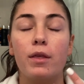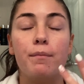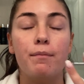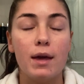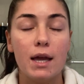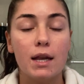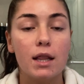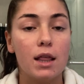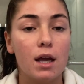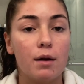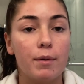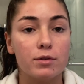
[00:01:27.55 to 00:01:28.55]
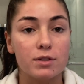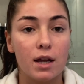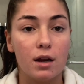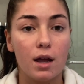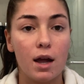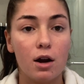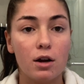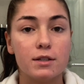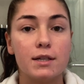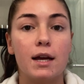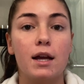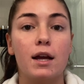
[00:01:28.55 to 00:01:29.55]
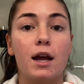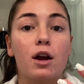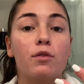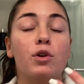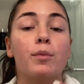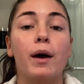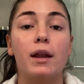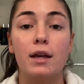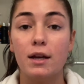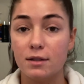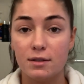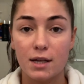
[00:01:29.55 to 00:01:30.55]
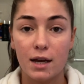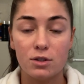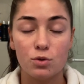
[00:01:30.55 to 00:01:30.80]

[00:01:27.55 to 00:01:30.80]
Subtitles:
main thing about skincare is taking care of your body inside.